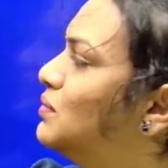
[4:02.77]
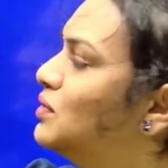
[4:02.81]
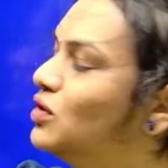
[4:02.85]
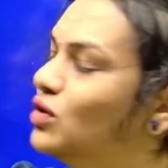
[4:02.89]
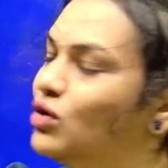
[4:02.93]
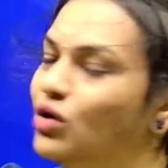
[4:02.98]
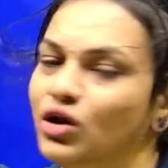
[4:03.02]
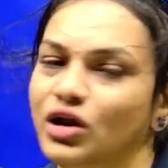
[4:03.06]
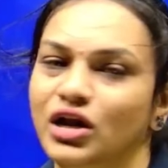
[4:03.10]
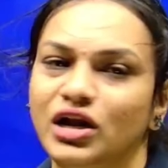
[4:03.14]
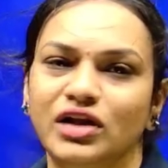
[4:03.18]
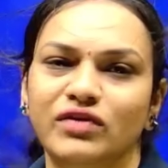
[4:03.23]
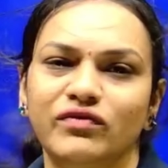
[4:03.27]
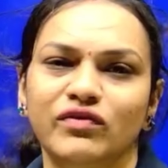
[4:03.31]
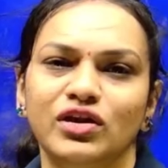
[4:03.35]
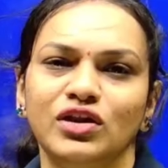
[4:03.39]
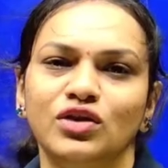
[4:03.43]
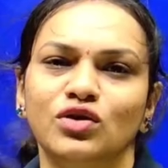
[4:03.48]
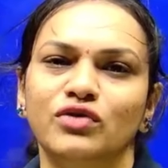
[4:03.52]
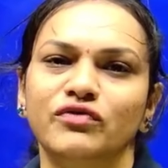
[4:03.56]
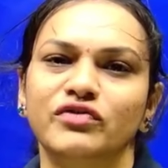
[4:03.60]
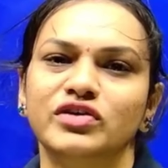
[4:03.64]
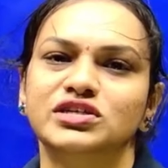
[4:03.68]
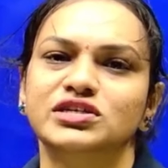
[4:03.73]
term already
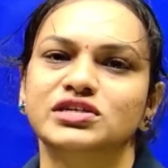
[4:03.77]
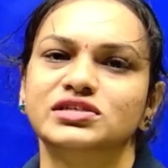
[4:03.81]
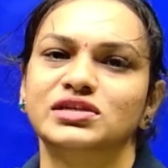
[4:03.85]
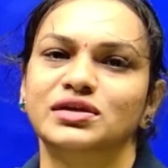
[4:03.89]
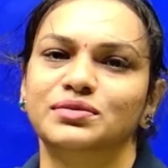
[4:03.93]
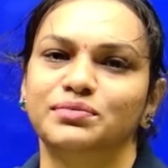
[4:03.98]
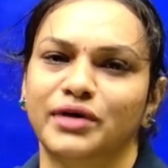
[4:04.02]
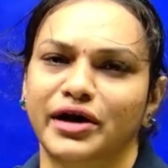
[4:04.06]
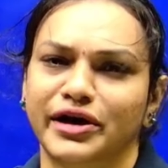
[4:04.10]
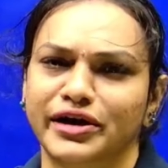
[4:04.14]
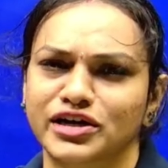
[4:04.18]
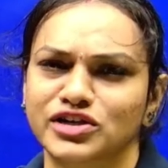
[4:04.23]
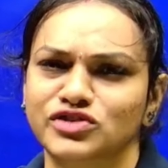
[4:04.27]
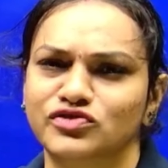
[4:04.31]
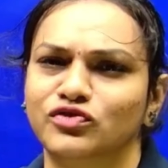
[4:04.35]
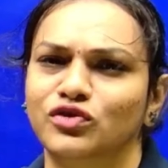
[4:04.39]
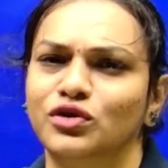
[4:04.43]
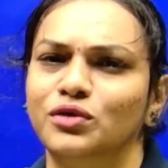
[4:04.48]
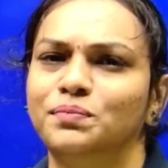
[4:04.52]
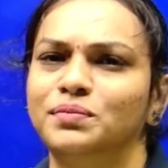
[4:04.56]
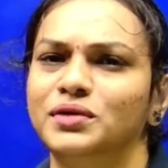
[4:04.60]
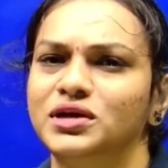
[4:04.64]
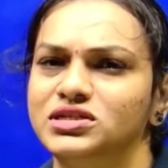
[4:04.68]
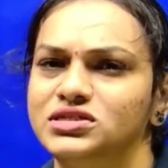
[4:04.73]
we know, which is a
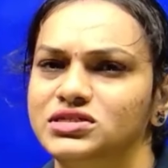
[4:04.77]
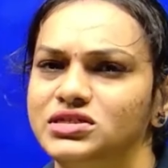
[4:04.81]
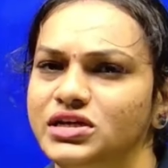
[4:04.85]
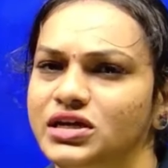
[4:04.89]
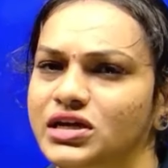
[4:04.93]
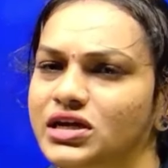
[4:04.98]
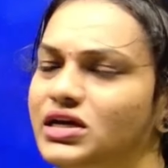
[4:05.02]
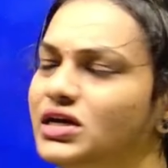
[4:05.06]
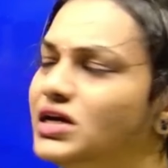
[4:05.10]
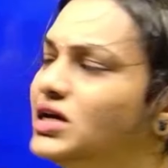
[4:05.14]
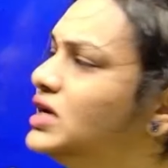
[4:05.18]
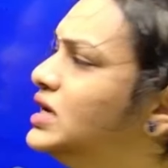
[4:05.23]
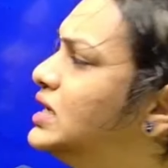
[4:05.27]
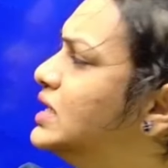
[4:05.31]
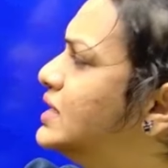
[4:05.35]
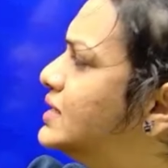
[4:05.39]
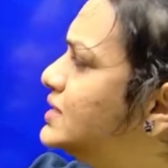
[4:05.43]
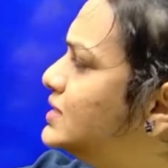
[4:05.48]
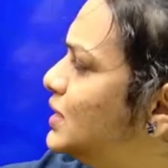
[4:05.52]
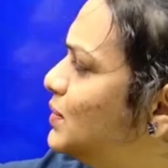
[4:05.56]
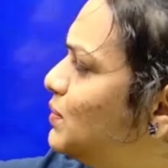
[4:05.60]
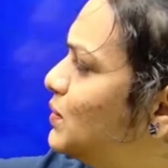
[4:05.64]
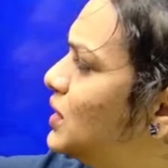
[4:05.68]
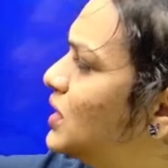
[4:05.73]
-4 plus D.
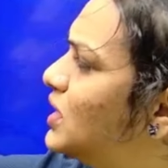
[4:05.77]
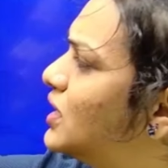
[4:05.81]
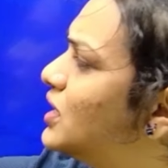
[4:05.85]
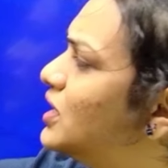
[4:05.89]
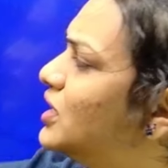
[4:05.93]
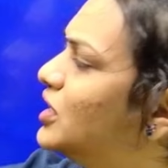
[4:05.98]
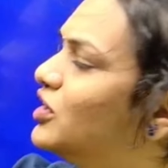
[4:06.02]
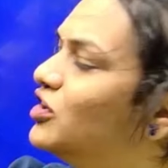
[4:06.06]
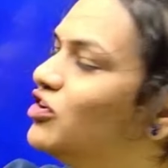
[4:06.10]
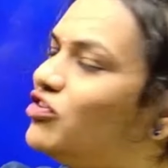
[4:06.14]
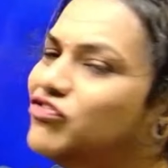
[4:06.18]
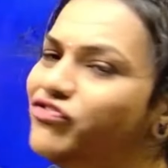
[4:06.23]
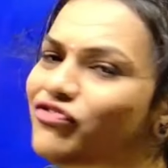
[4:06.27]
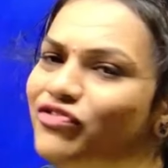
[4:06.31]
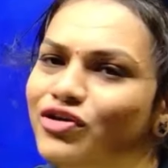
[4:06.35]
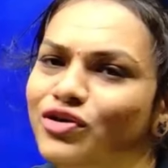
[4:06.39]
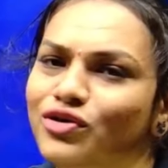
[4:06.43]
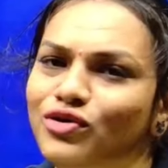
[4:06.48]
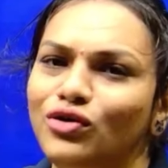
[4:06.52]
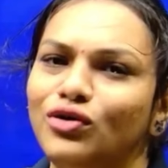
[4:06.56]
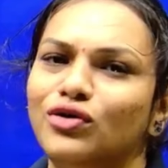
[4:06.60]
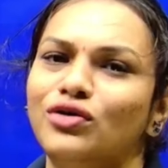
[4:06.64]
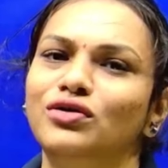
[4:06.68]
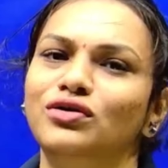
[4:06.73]
Similarly, if
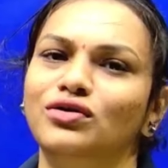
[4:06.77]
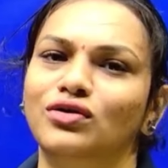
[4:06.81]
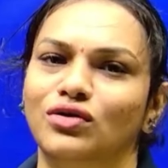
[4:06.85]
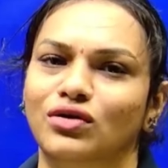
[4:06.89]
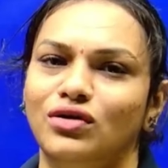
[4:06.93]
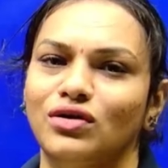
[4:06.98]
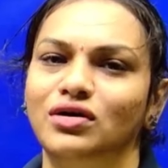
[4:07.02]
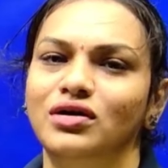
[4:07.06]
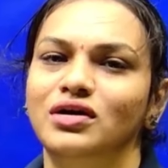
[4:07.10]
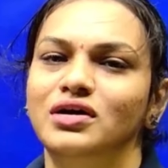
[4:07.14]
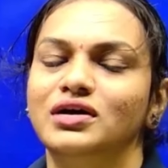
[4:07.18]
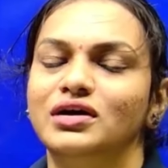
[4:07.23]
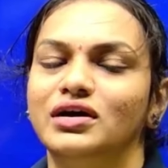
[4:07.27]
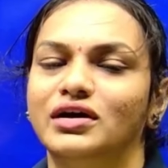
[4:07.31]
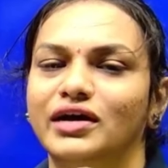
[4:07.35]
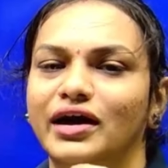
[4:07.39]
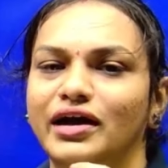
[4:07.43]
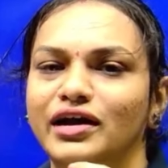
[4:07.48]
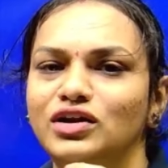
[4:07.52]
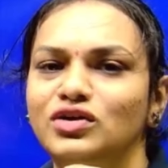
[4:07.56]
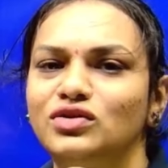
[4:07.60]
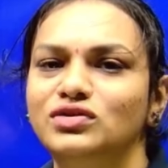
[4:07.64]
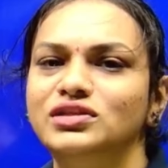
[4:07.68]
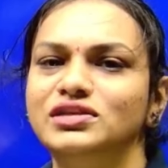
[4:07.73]
we don't know,
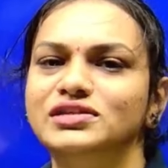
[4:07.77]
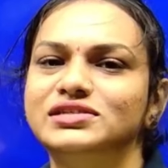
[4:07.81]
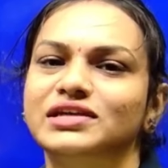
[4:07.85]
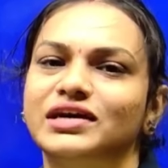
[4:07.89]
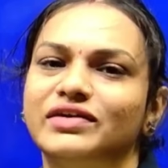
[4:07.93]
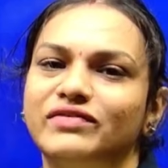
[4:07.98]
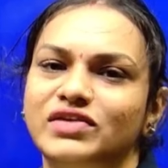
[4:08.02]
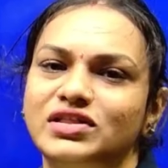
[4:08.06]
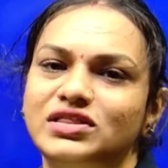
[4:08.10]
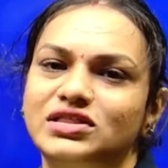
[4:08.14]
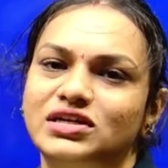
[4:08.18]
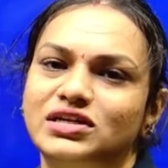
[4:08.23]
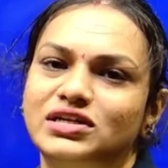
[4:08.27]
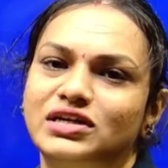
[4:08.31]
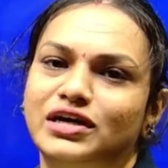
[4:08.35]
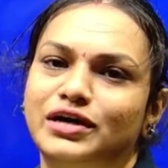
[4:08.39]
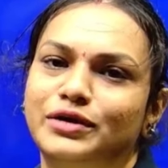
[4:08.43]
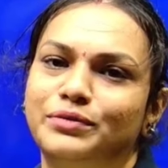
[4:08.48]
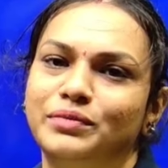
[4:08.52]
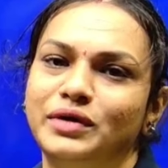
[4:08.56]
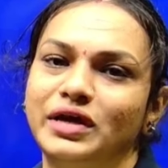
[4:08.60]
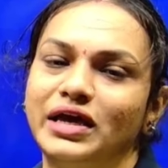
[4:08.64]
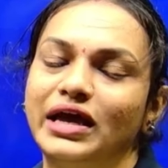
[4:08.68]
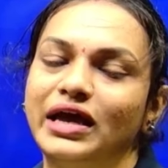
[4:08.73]
write down the 7th
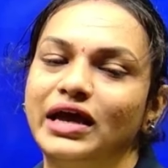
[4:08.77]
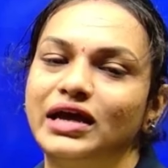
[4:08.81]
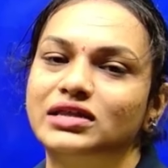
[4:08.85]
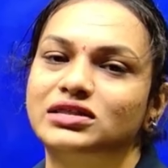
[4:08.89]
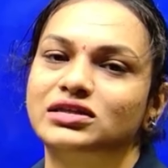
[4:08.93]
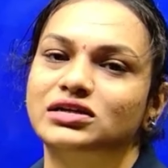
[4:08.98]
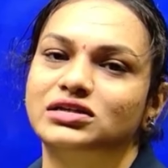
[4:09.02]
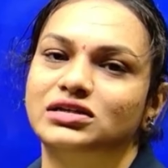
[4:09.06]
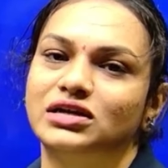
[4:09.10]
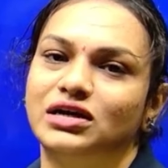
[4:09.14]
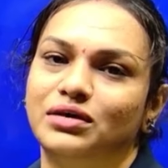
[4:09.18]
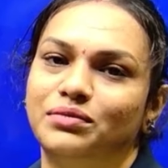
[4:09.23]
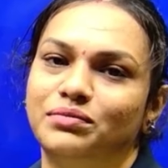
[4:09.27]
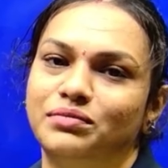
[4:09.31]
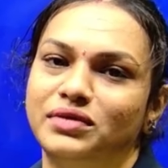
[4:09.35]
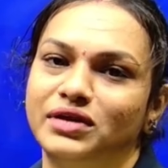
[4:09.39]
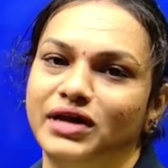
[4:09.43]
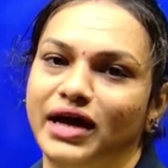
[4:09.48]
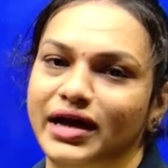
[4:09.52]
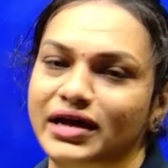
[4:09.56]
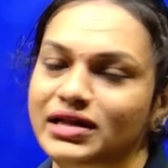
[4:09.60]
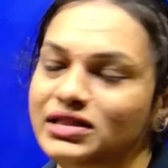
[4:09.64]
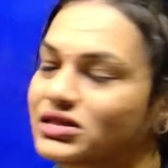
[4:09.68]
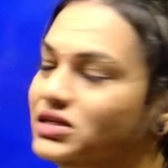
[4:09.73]
term, 8th
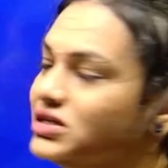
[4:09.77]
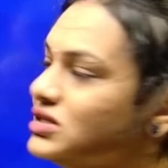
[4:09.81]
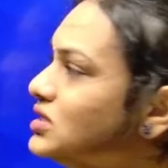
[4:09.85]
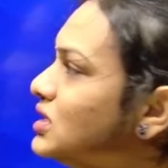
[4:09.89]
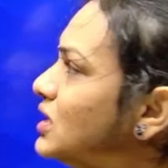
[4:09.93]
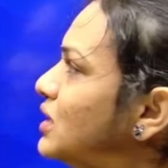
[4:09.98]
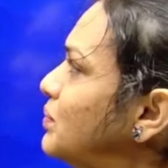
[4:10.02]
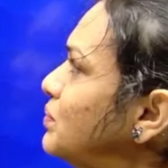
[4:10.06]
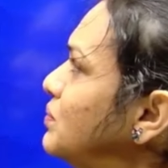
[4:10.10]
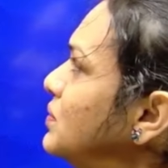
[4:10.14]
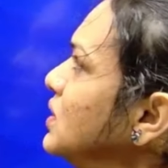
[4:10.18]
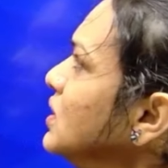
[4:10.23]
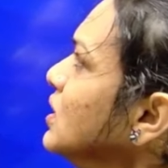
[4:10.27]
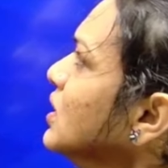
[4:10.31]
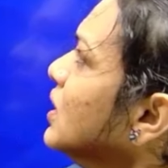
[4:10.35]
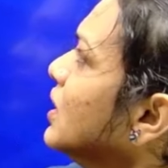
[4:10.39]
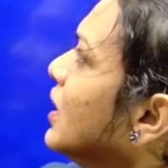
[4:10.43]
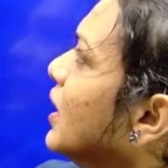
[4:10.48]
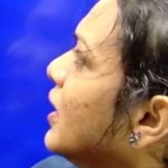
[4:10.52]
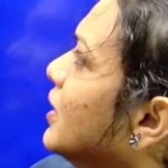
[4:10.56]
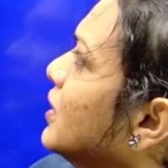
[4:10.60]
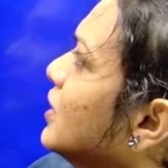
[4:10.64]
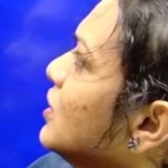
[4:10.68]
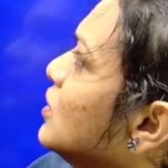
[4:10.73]
term, 9th term,
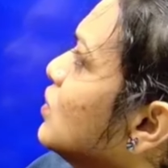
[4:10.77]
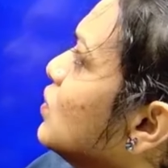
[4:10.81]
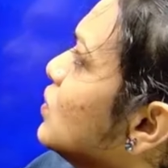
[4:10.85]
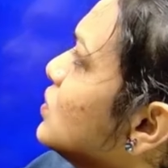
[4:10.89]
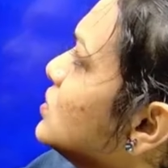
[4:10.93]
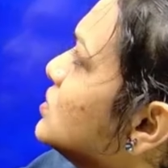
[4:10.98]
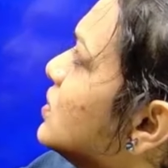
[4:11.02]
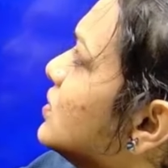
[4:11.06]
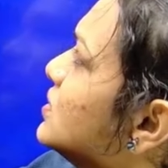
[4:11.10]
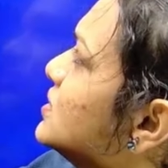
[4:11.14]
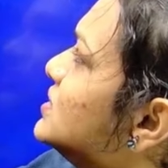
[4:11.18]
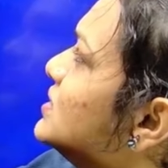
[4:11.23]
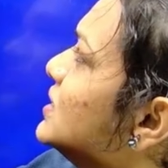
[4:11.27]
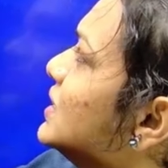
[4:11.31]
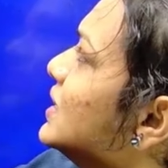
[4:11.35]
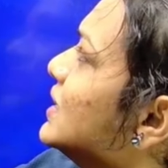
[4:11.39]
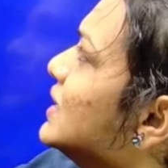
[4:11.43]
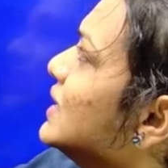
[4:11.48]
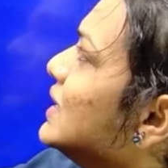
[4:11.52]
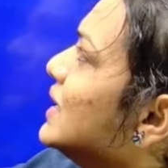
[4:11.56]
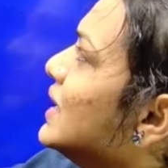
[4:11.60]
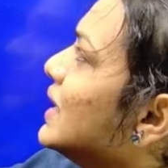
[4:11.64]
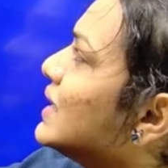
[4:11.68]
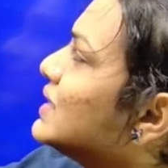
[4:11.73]
and it goes on. See,
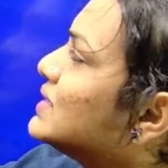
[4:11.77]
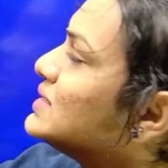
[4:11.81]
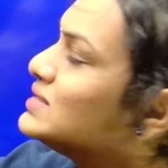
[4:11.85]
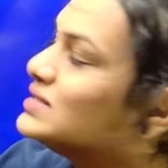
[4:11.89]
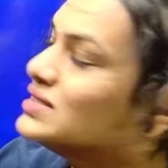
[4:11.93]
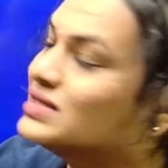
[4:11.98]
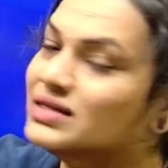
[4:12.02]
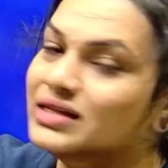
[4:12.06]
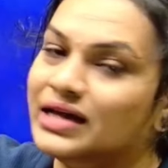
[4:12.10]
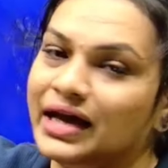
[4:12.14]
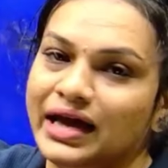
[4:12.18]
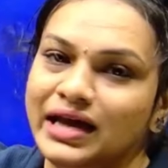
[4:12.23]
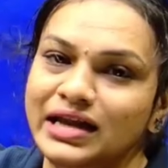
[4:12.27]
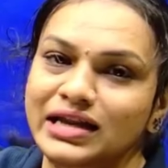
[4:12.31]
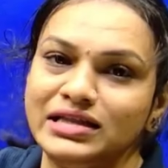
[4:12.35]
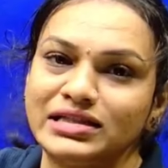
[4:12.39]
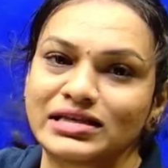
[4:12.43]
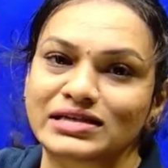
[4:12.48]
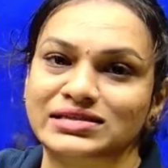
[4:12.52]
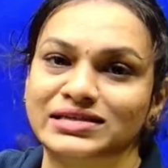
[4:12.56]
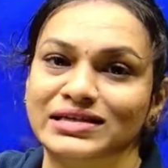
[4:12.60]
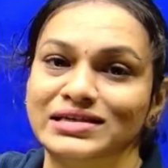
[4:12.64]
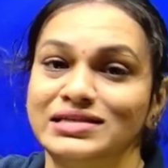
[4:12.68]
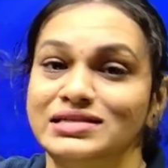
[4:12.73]
x9
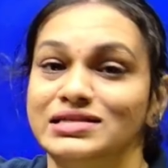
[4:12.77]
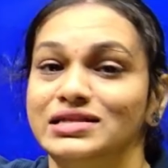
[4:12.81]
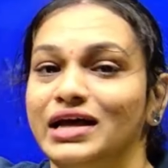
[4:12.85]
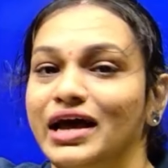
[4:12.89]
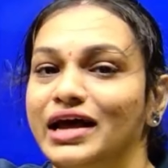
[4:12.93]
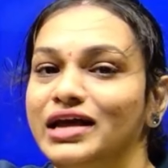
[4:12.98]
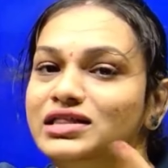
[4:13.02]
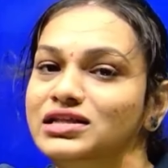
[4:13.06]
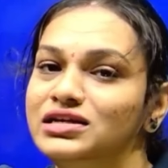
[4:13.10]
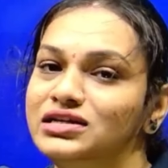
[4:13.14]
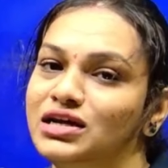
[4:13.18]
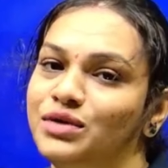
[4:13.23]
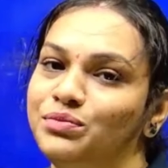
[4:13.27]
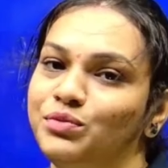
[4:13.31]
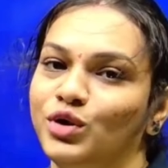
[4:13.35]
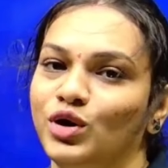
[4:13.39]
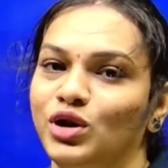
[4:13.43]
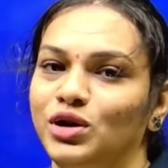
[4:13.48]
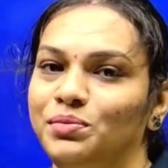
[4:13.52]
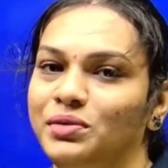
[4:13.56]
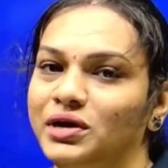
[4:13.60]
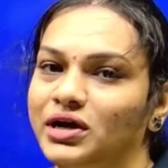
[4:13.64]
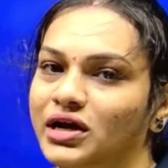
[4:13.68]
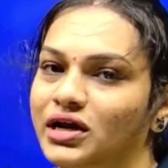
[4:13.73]
in the sense 9th term
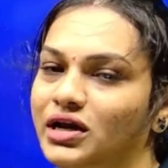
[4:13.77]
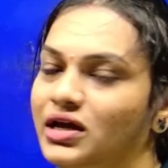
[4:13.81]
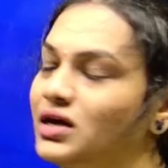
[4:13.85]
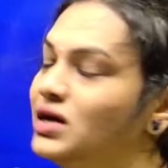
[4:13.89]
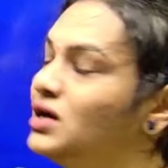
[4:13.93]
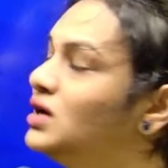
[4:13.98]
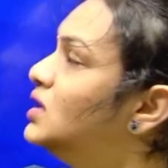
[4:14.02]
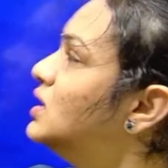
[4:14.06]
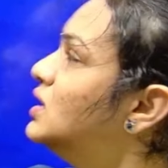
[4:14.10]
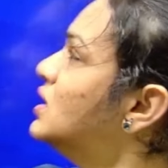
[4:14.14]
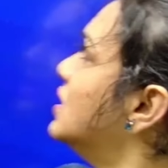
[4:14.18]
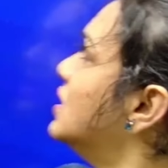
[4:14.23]
you will be getting,